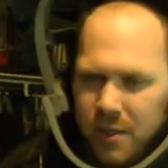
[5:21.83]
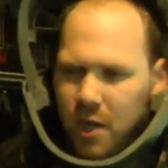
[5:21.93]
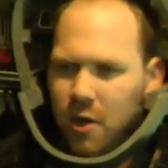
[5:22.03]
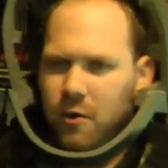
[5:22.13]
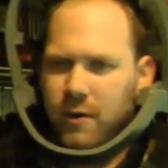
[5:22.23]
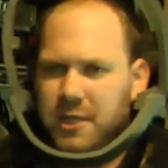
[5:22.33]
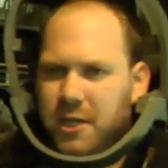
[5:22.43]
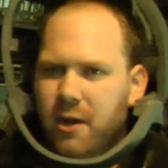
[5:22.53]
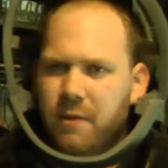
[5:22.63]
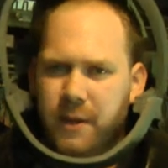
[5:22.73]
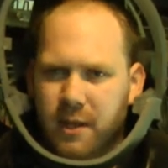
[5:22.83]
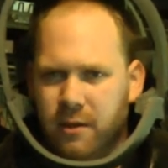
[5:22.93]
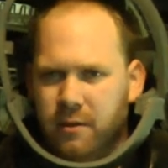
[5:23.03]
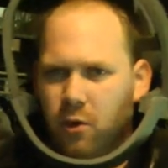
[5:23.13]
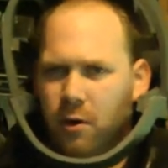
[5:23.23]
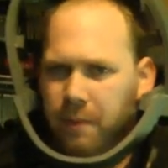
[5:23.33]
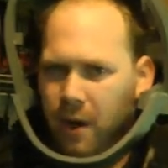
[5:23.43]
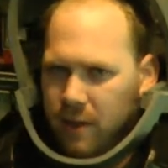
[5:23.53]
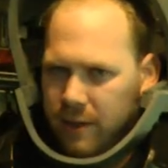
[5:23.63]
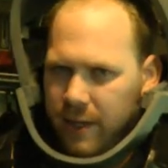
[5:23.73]
So it's going to be a little more
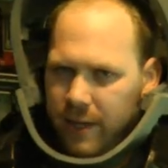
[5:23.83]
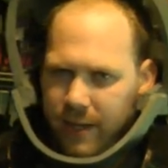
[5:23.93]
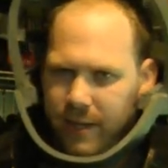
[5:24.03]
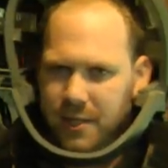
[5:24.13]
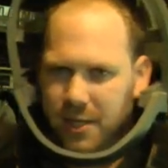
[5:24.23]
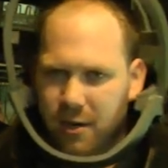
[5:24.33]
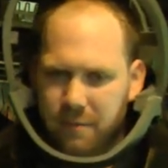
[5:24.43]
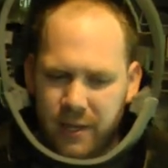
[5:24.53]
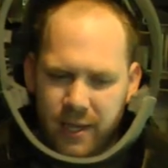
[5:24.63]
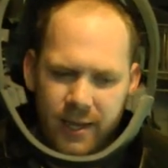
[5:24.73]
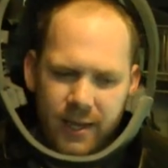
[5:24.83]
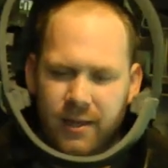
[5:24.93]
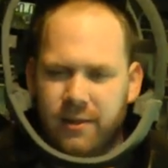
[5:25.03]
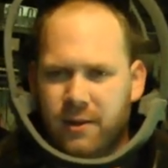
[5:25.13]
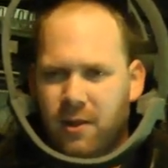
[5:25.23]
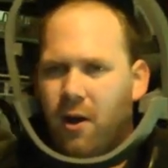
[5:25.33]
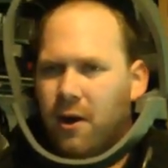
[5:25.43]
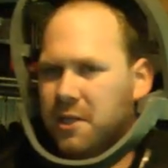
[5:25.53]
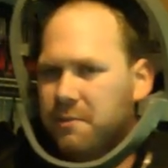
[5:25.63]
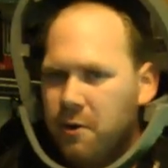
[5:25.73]
bulky, it's going to be a little
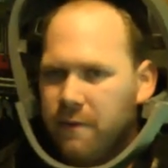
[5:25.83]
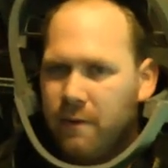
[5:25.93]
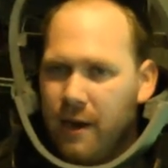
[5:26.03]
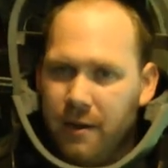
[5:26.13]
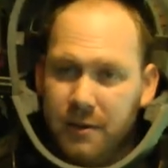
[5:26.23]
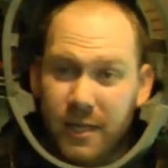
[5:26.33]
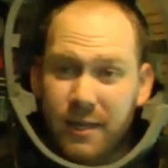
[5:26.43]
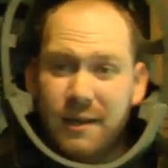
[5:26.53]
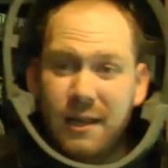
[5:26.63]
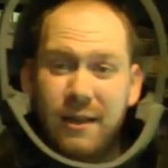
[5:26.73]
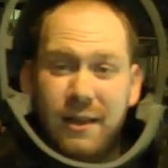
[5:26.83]
hard to move around in,